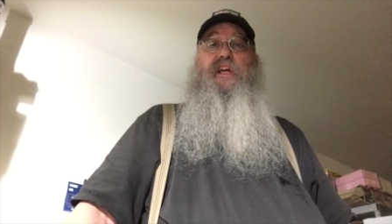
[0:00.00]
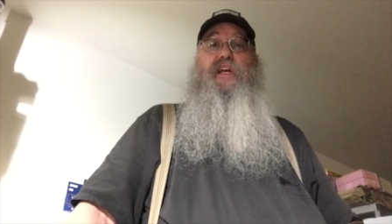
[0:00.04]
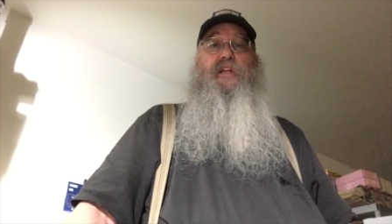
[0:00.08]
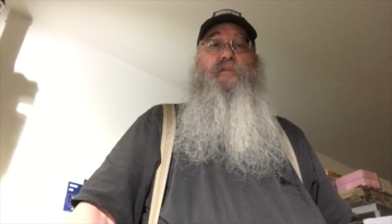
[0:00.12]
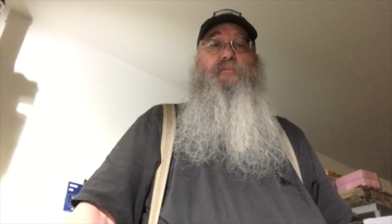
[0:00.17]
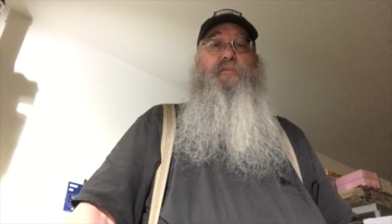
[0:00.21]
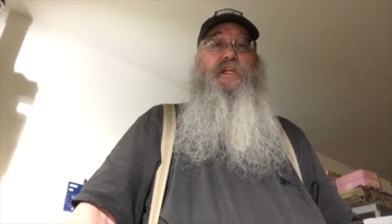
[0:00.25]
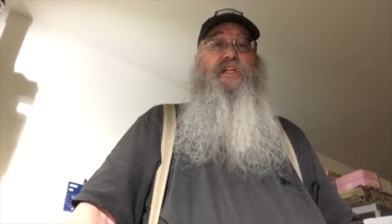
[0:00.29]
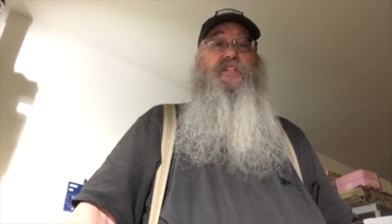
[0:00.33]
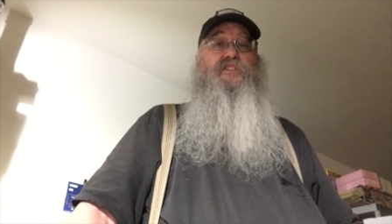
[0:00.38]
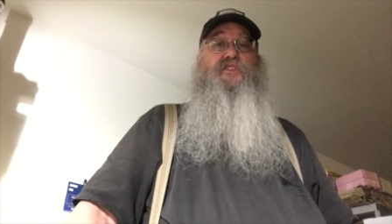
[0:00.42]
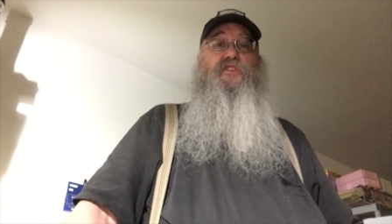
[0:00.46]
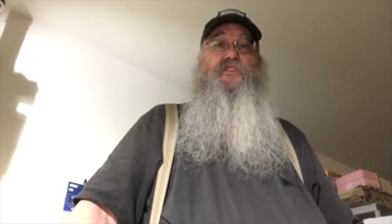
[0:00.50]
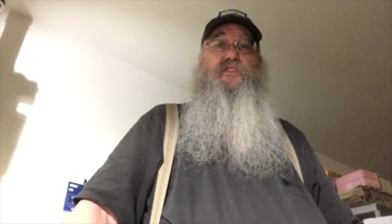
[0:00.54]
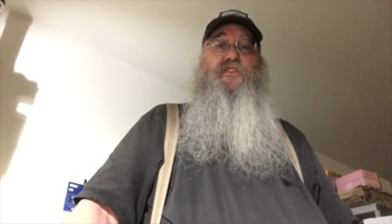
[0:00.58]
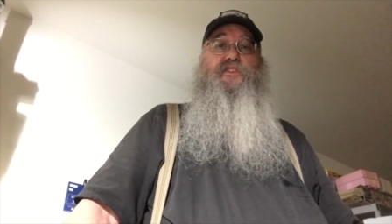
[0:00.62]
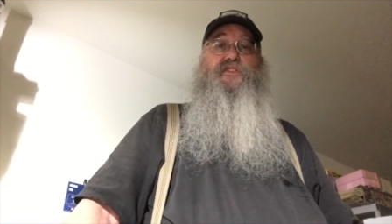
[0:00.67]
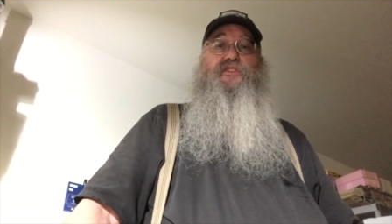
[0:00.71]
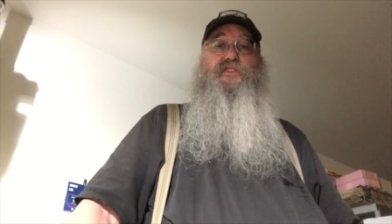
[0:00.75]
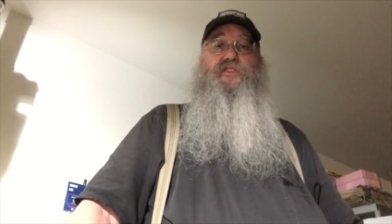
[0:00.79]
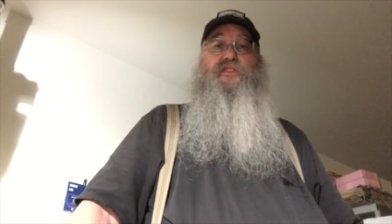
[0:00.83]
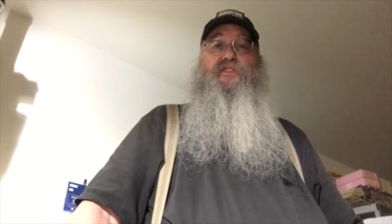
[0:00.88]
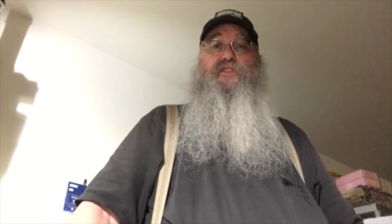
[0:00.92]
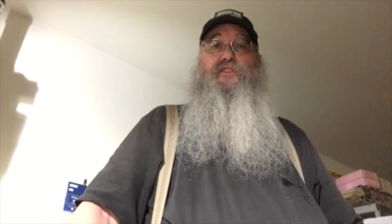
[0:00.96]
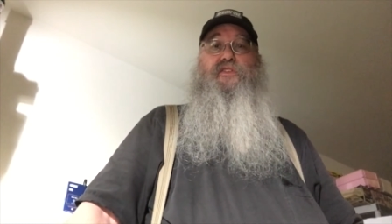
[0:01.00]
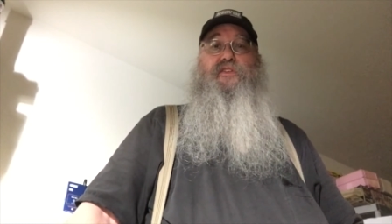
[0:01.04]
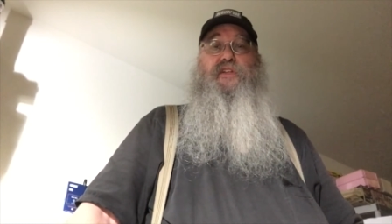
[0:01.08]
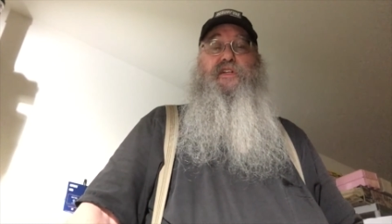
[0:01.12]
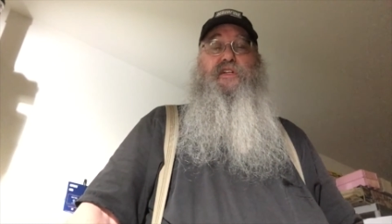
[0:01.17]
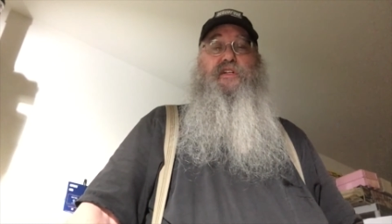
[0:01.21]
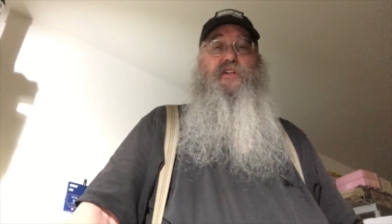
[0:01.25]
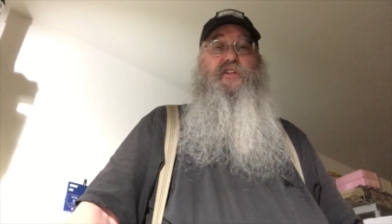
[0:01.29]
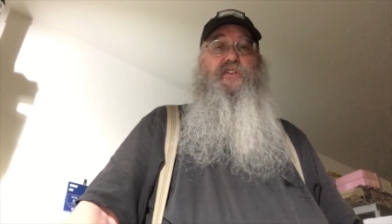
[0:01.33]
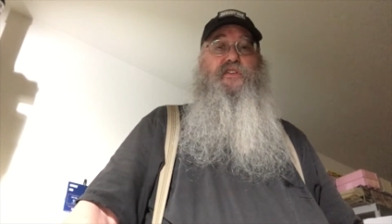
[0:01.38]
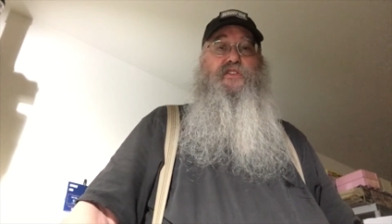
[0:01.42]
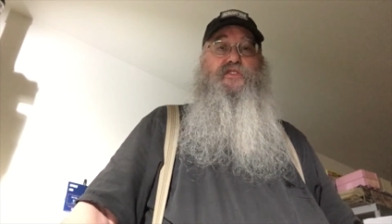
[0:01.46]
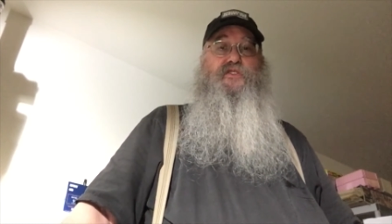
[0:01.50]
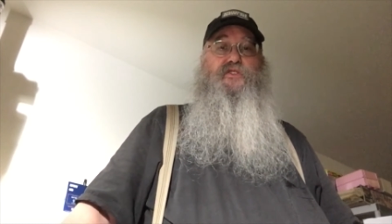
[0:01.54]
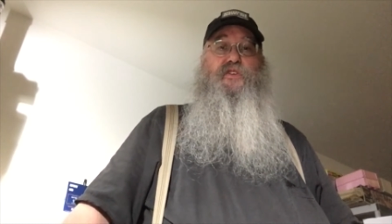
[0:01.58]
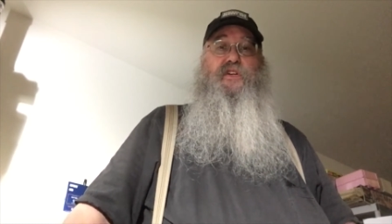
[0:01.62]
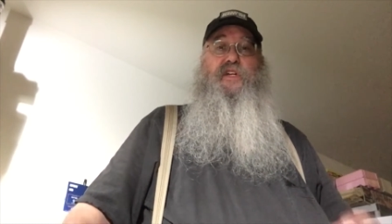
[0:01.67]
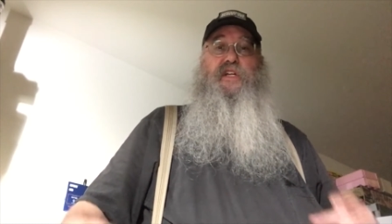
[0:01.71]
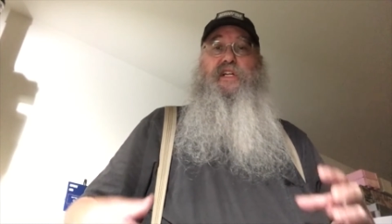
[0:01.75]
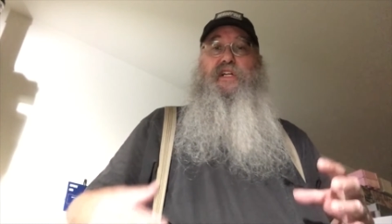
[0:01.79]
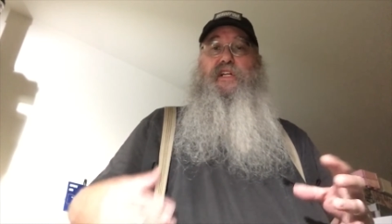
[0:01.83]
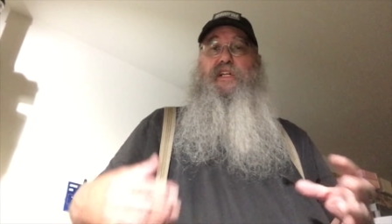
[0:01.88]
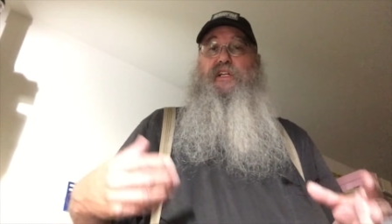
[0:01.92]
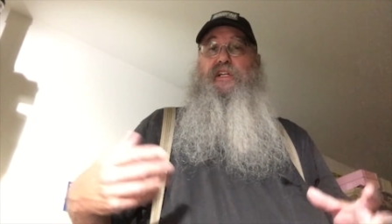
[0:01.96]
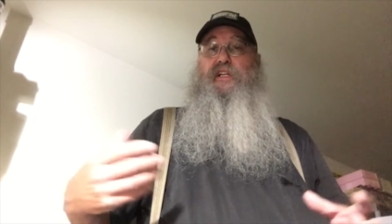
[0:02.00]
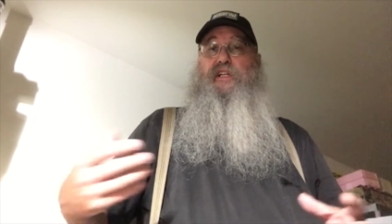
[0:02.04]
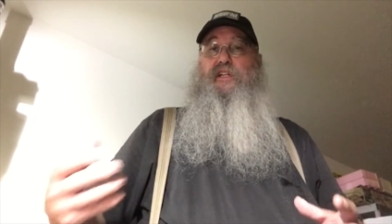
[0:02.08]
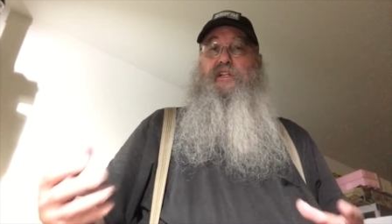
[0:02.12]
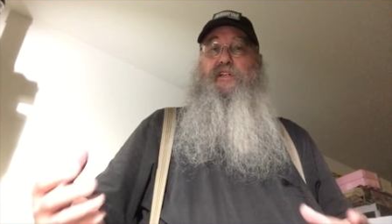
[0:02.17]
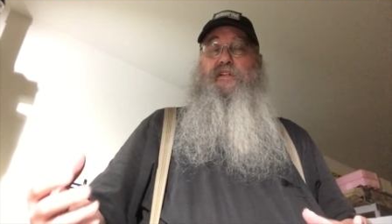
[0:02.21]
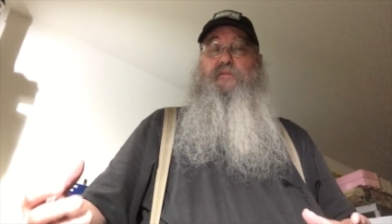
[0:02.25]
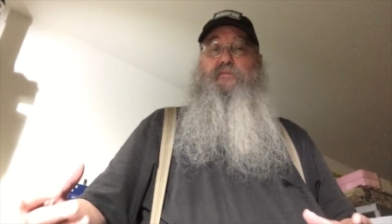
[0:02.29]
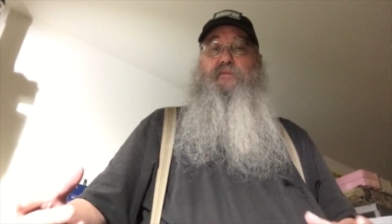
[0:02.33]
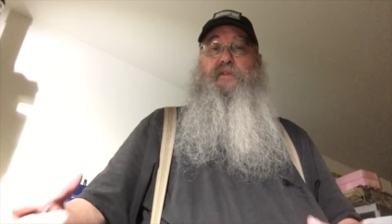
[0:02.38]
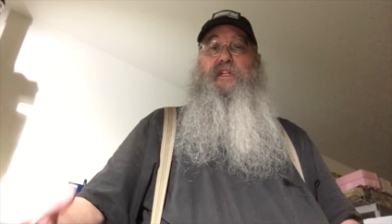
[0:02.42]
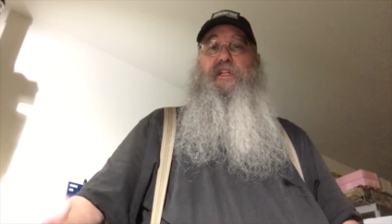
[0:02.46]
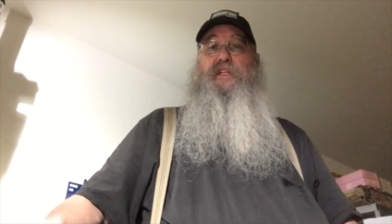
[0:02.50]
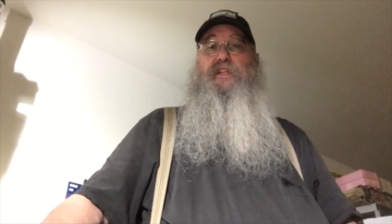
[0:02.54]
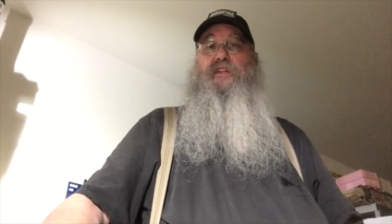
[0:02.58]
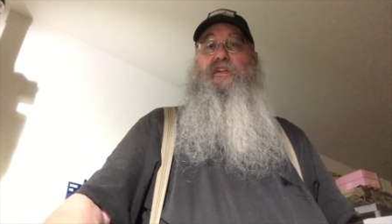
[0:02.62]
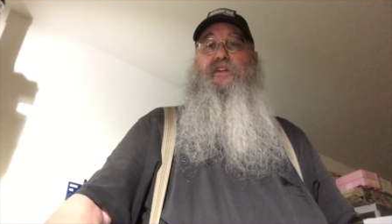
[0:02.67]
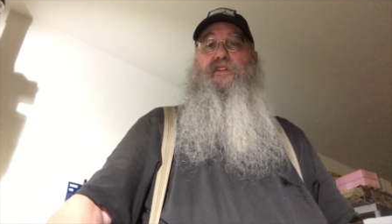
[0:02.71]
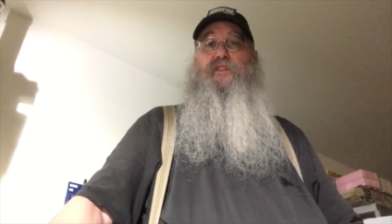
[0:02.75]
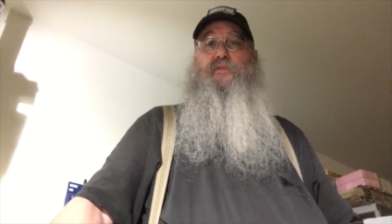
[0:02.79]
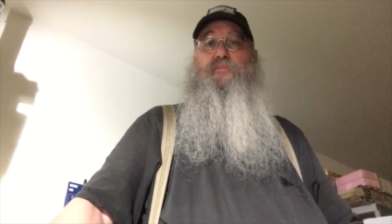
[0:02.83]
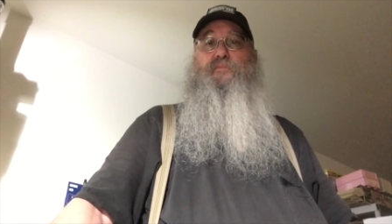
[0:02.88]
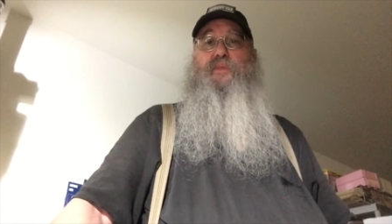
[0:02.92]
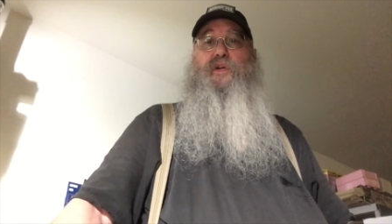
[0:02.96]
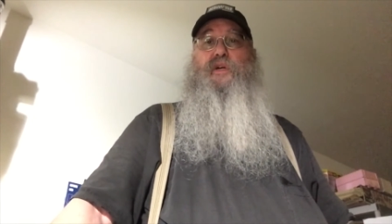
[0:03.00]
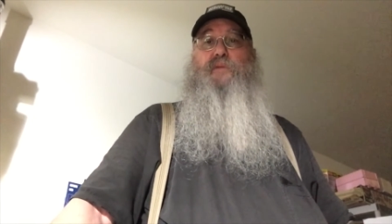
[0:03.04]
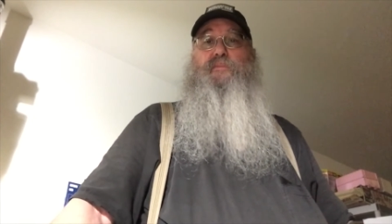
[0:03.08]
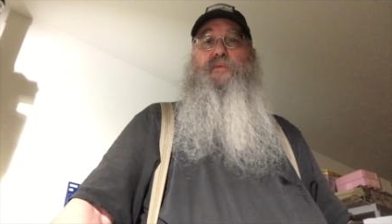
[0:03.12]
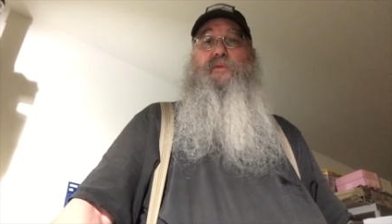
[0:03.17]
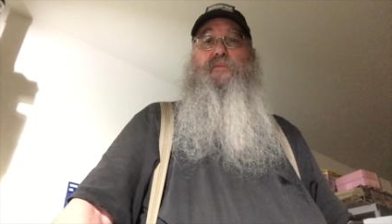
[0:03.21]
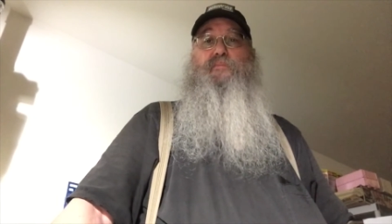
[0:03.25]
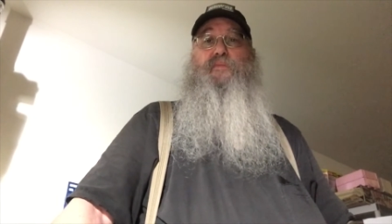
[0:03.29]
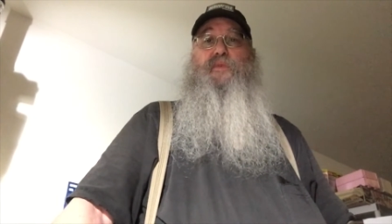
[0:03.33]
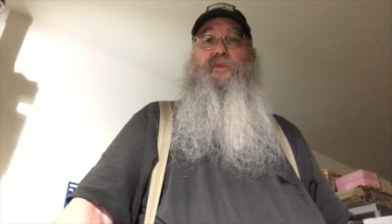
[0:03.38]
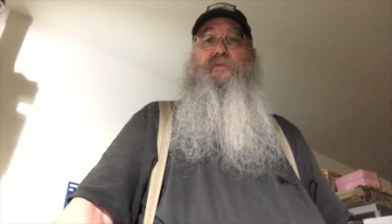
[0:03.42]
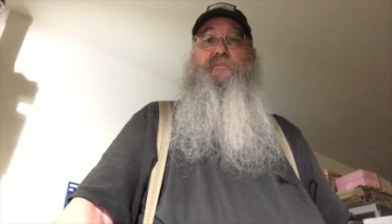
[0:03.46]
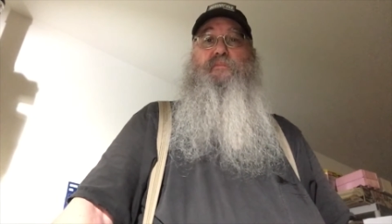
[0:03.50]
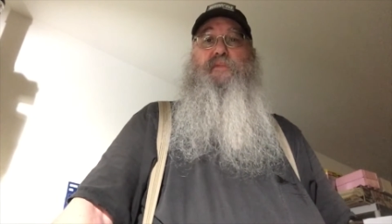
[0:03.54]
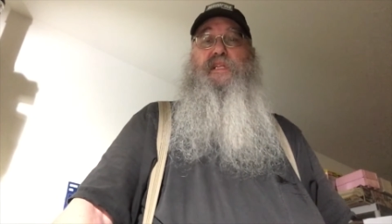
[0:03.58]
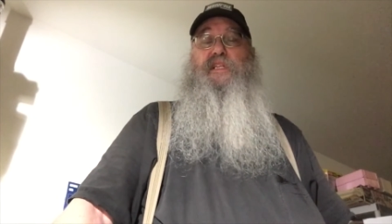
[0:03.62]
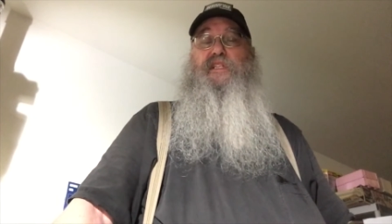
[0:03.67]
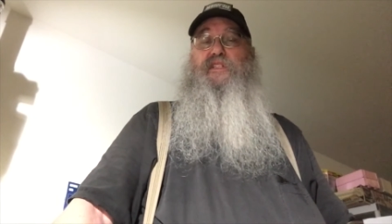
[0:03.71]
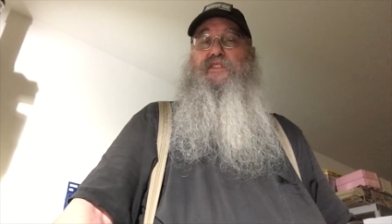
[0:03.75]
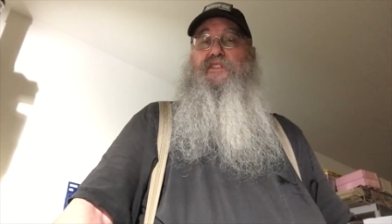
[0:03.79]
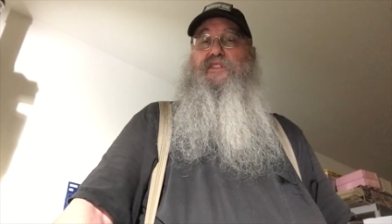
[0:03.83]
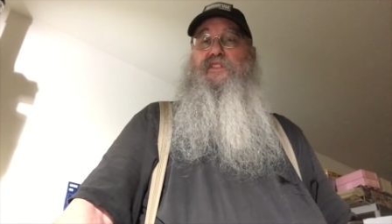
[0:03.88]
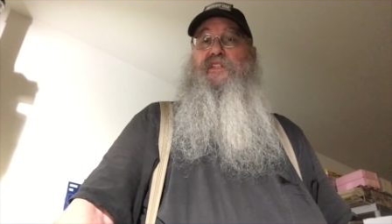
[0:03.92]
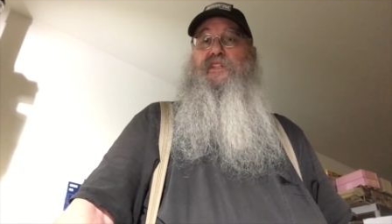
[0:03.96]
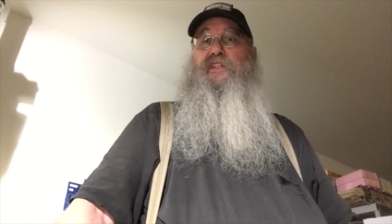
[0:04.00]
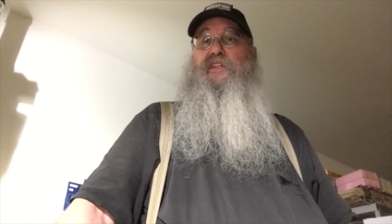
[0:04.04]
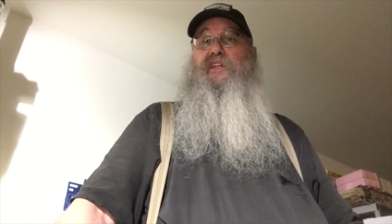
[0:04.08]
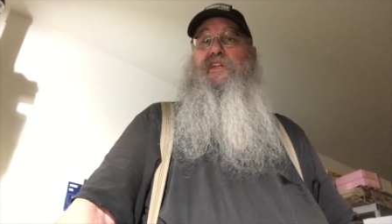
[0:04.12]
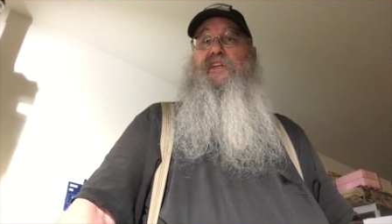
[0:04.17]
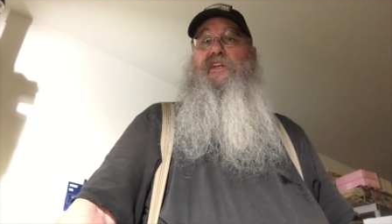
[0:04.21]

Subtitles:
and make sure that you're doing all the training and getting all the proper permits,